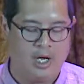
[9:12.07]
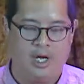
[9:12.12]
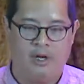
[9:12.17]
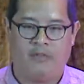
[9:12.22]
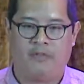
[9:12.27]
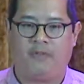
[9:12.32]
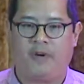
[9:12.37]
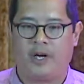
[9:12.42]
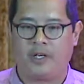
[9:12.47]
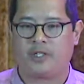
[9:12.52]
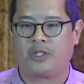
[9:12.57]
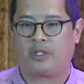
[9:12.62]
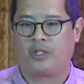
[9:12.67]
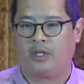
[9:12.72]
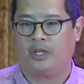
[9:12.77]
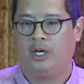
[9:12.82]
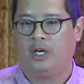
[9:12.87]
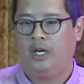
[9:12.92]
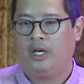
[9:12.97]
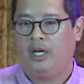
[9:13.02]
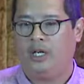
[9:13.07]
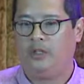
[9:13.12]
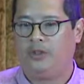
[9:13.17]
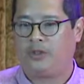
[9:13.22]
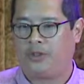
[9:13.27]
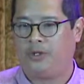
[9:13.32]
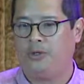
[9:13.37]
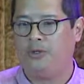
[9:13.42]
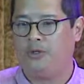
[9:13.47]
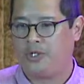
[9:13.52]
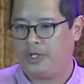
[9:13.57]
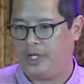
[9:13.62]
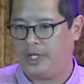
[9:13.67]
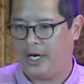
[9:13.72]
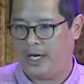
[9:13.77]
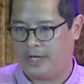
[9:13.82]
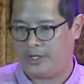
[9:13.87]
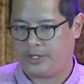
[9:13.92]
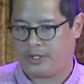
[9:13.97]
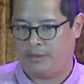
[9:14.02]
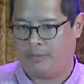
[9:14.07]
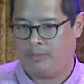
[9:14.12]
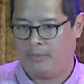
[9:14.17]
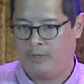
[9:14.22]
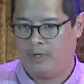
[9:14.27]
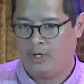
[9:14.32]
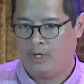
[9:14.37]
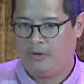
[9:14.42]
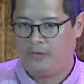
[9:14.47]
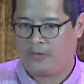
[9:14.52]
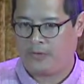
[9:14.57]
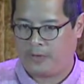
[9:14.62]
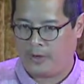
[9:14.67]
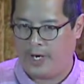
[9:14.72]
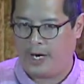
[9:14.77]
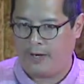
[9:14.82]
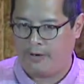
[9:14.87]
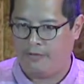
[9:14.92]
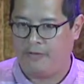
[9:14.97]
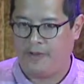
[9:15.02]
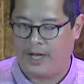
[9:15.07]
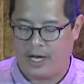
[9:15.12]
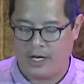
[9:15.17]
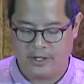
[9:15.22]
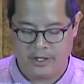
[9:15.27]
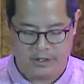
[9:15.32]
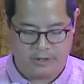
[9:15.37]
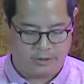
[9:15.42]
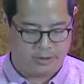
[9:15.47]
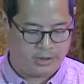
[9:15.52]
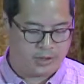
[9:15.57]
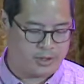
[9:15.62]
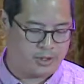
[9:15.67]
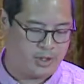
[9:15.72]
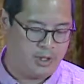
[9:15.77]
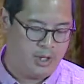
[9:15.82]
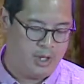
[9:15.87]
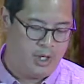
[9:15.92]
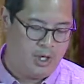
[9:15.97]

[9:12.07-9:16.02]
foster enthusiasm for our values.